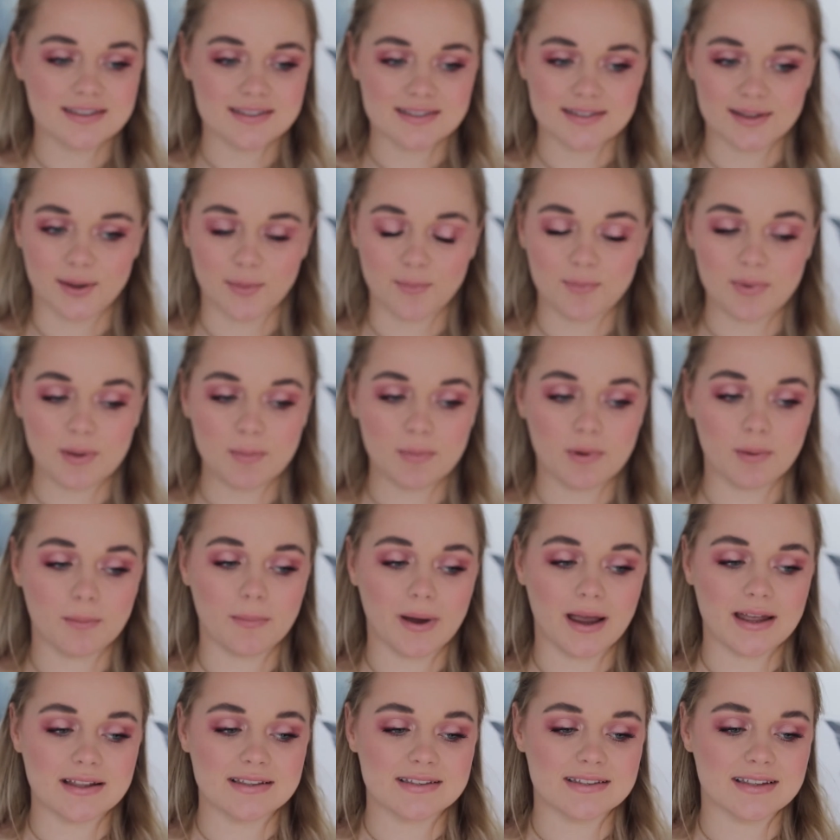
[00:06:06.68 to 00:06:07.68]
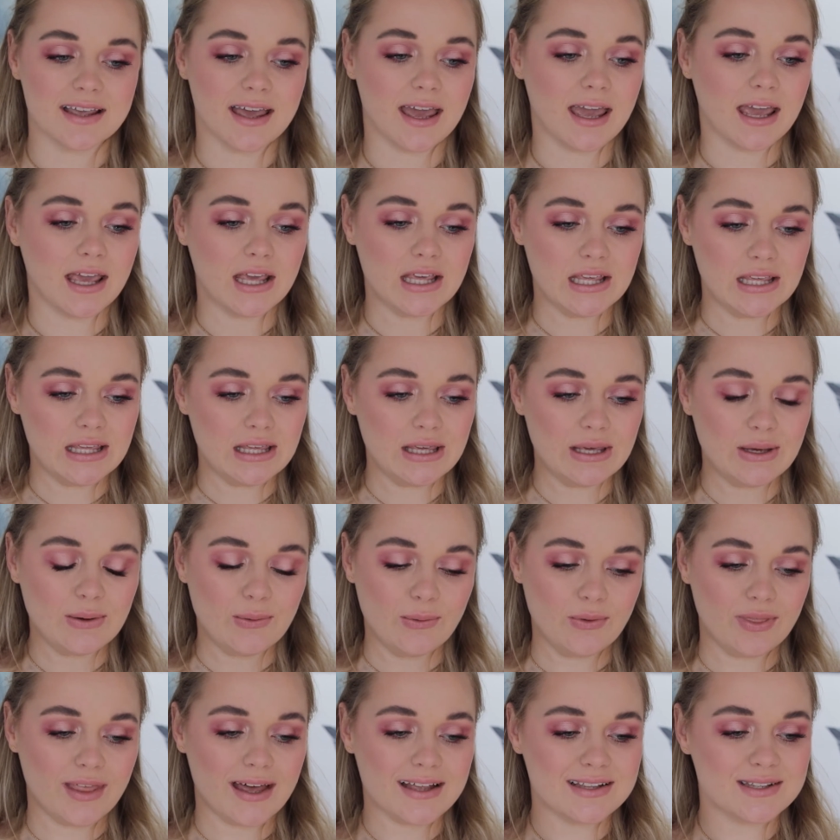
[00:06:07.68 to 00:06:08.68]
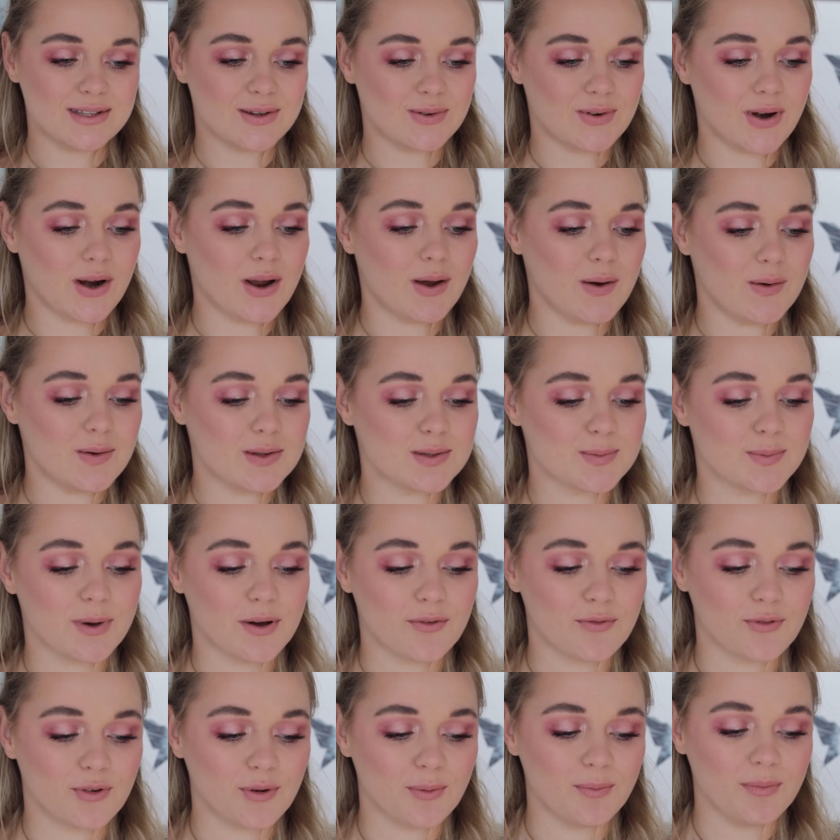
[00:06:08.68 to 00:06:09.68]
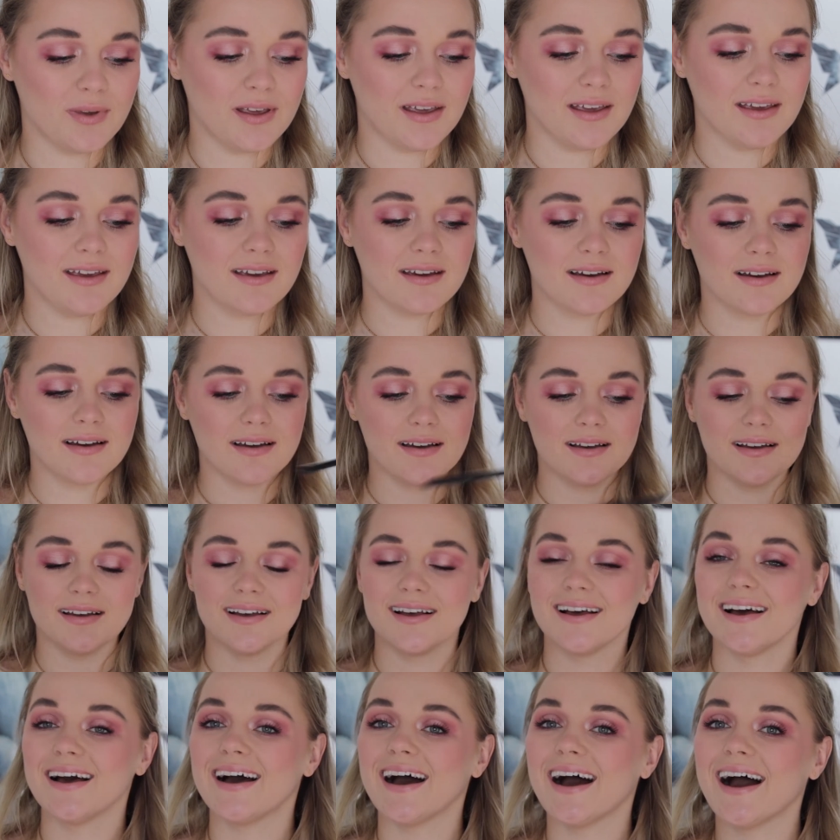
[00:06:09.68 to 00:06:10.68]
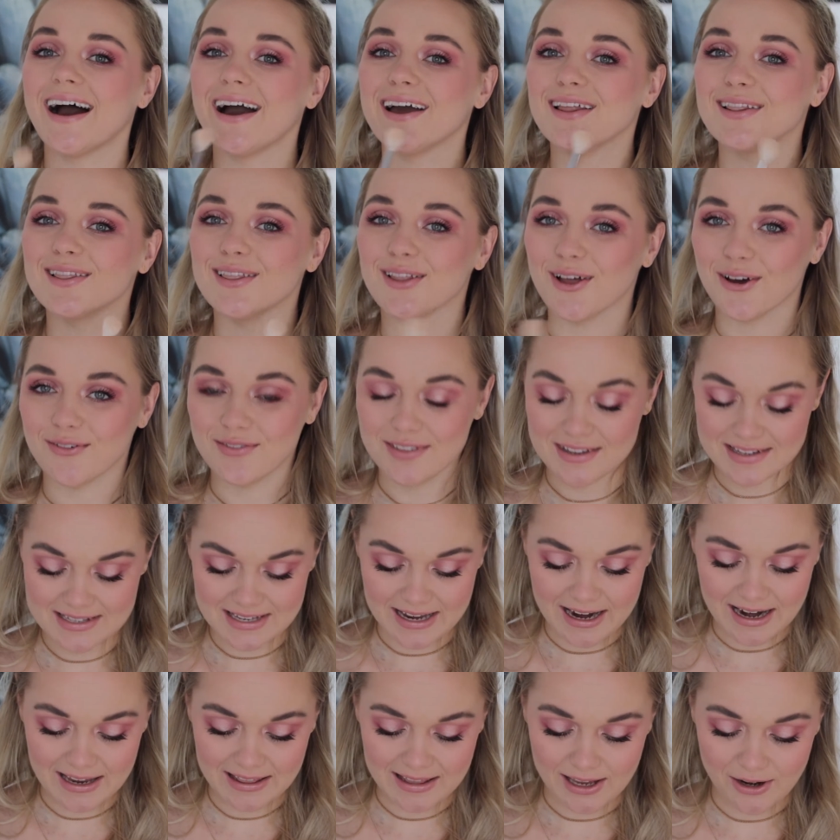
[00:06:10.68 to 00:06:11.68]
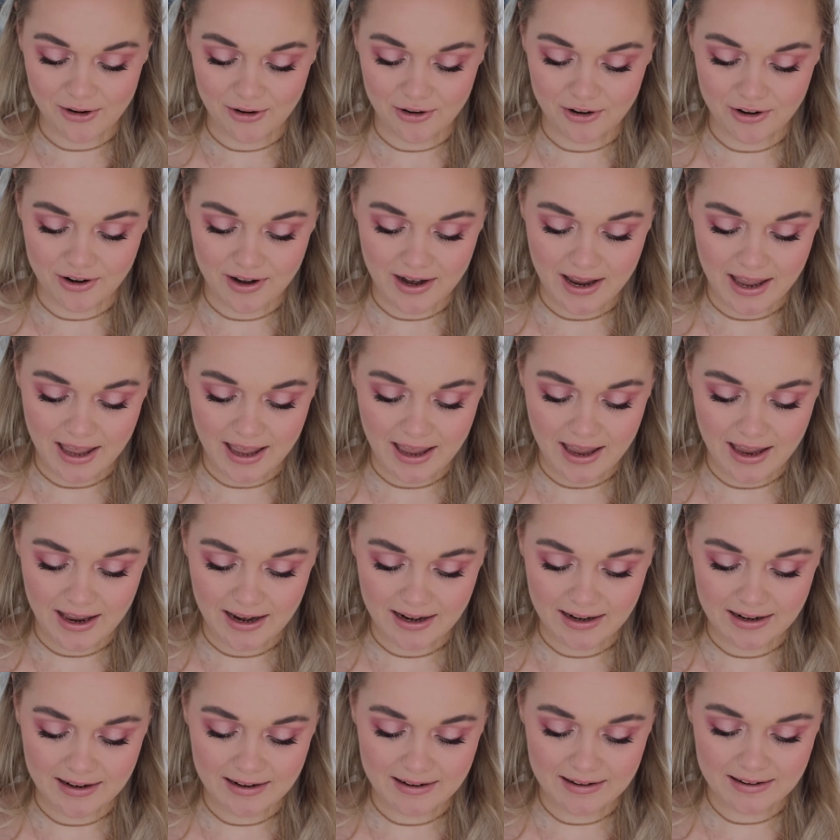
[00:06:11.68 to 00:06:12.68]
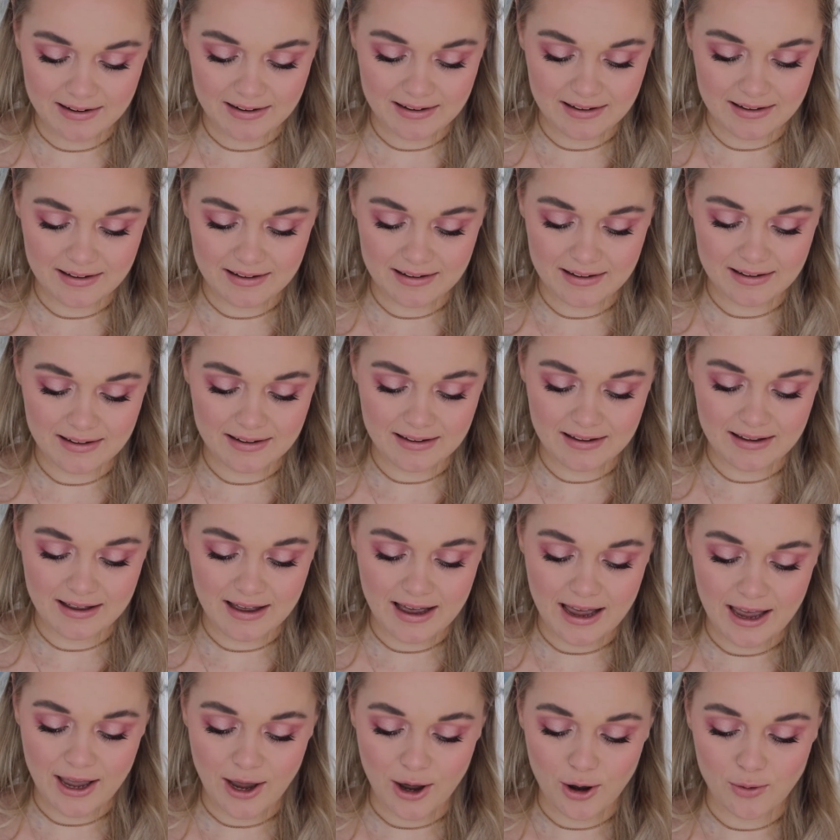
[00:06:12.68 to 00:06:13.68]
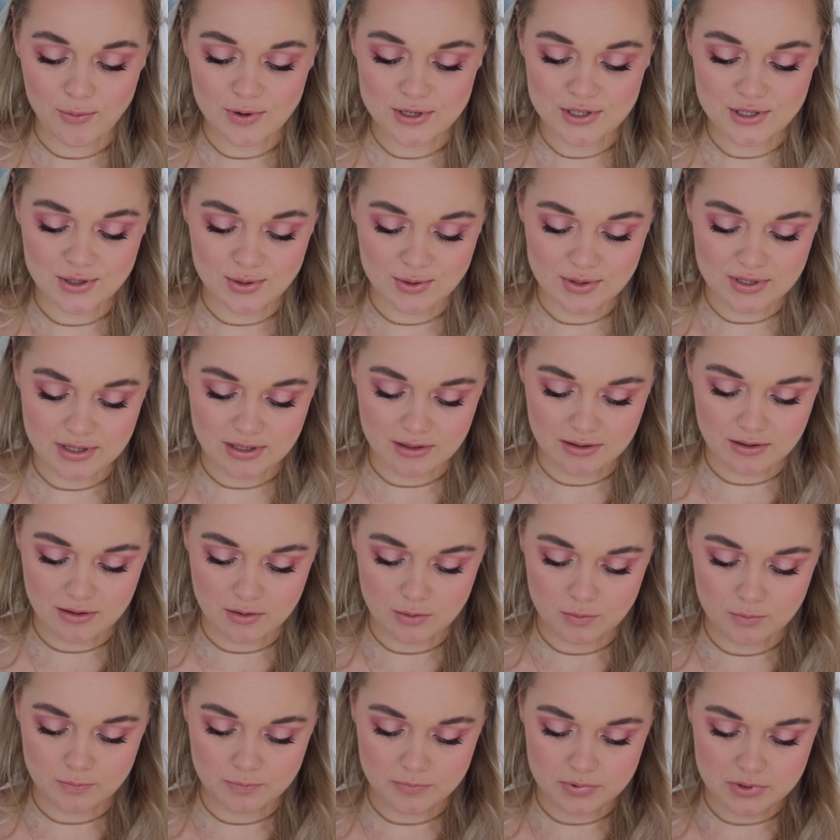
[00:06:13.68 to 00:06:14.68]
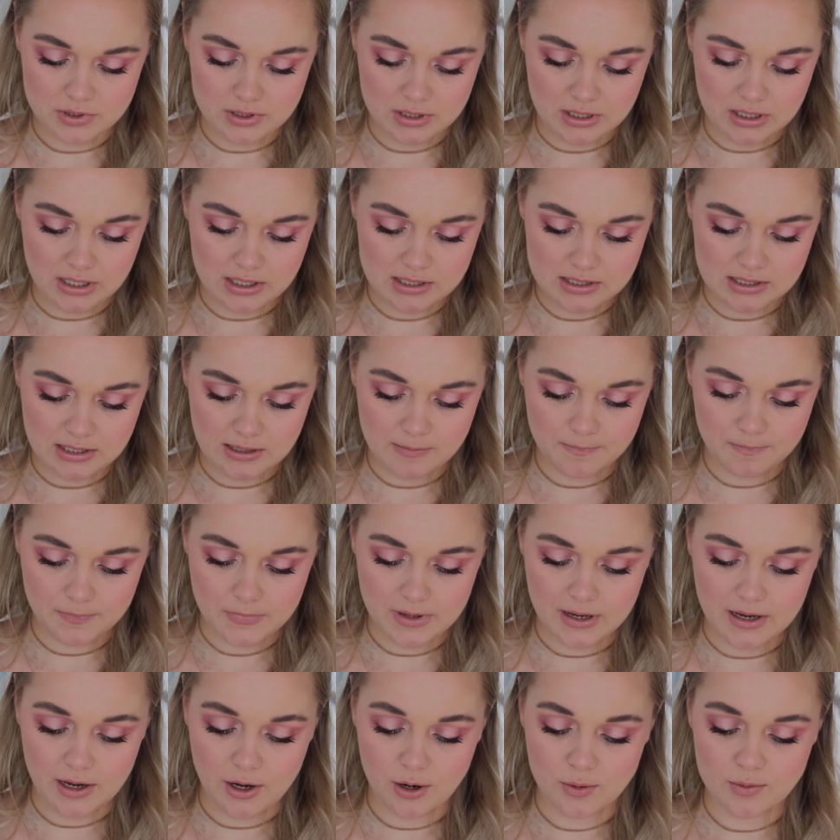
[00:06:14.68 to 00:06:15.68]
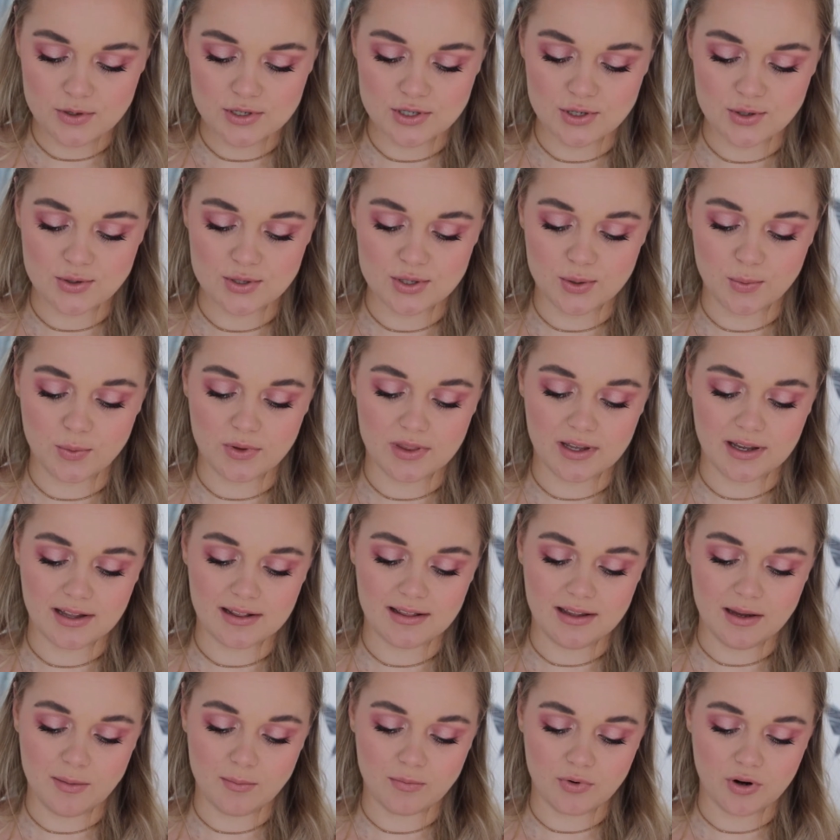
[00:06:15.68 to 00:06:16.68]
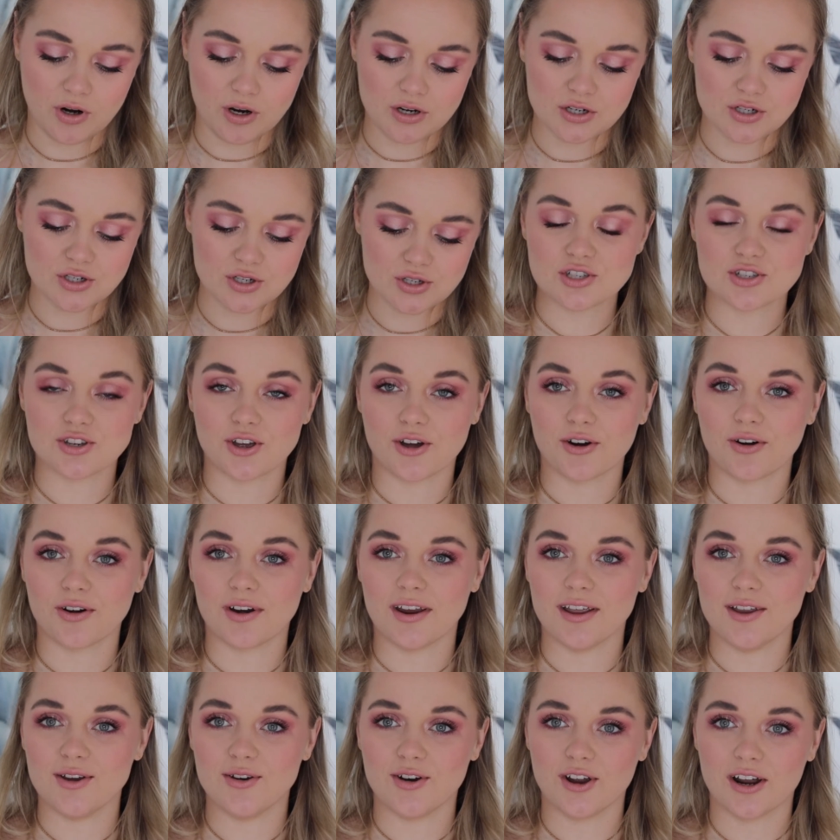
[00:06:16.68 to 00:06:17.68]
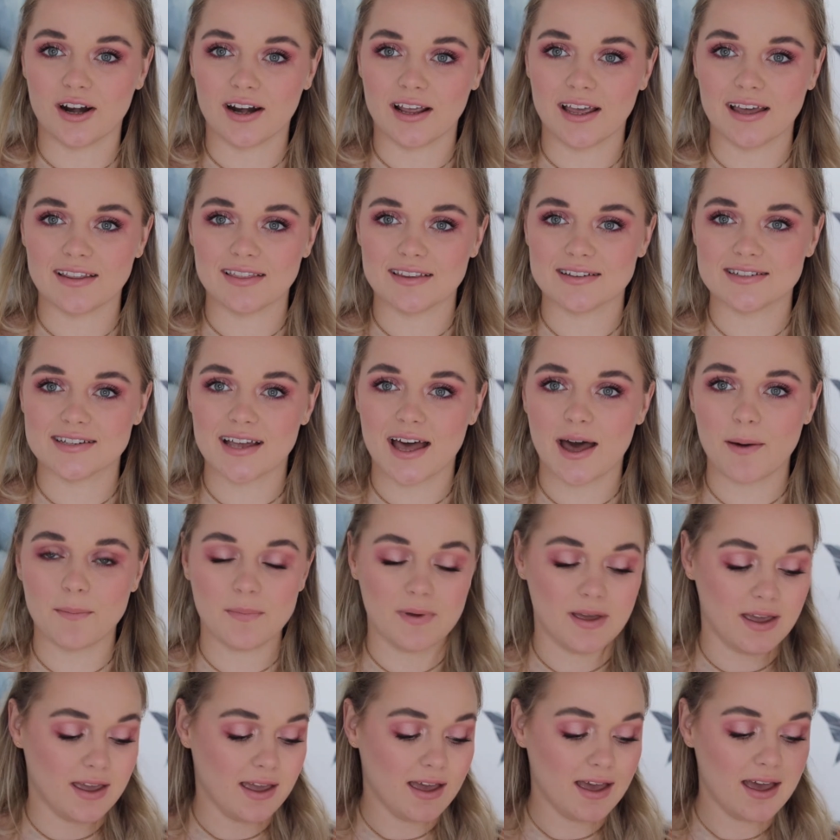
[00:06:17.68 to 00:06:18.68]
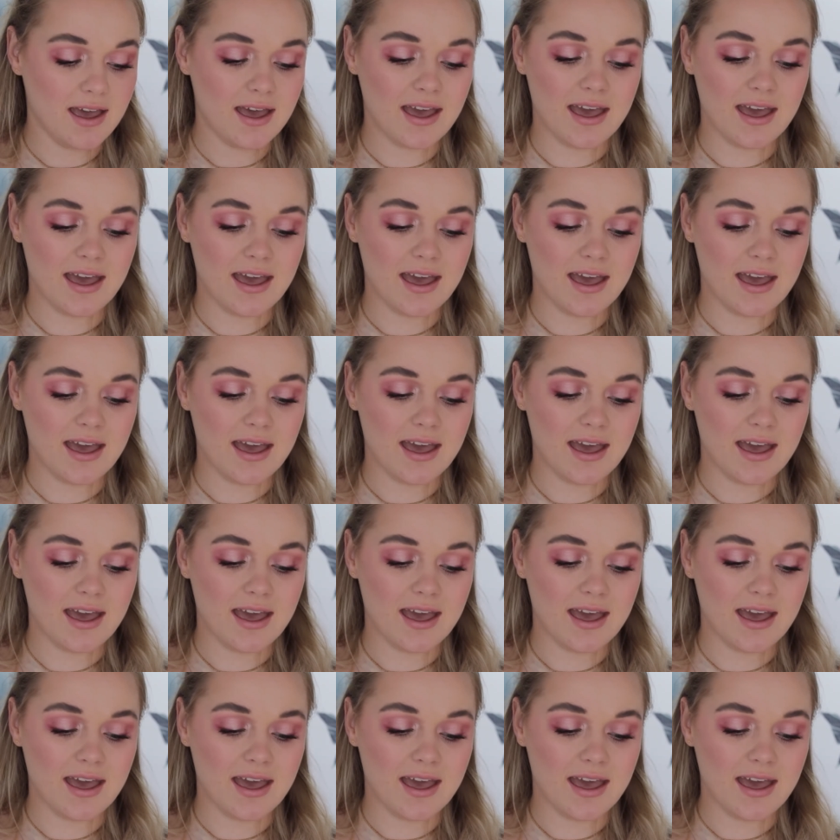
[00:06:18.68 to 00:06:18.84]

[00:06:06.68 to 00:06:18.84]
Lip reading: Some people might say, ew, that's gross, but for me, I love this highlighter, and I always use it. Oh, see, I always use it with a clean brush. Sorry, you're gonna get the tapping.